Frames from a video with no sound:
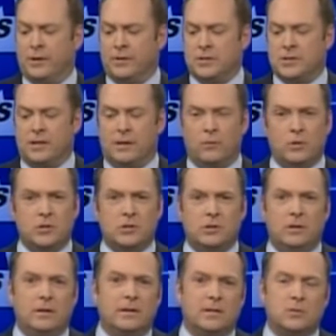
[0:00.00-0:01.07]
here in the city of
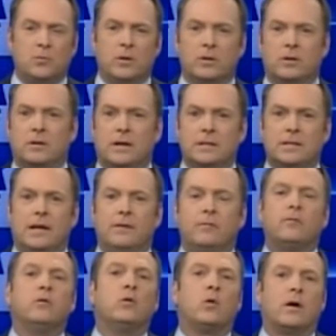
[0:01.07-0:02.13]
Wichita, and that's whether or not to add
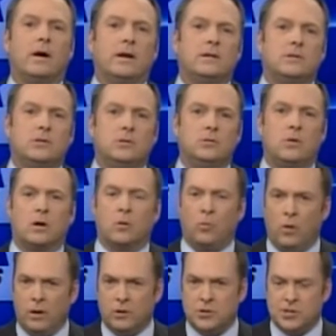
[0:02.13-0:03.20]
fluoride to our
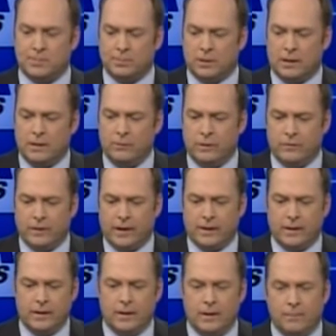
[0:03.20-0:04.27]
water supply. We've had
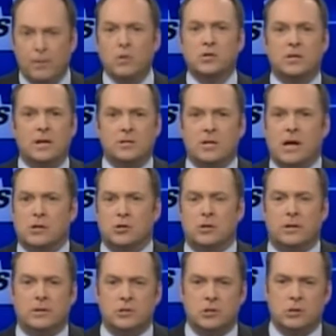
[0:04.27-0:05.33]
both sides actually
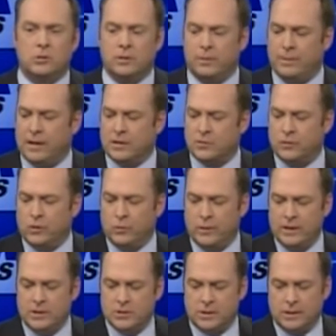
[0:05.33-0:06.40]
on the show in the past few
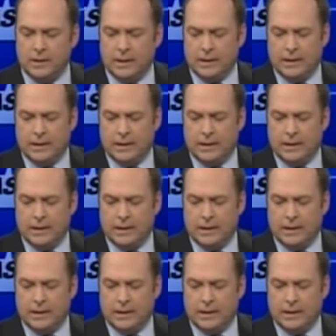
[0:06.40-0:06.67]
weeks, and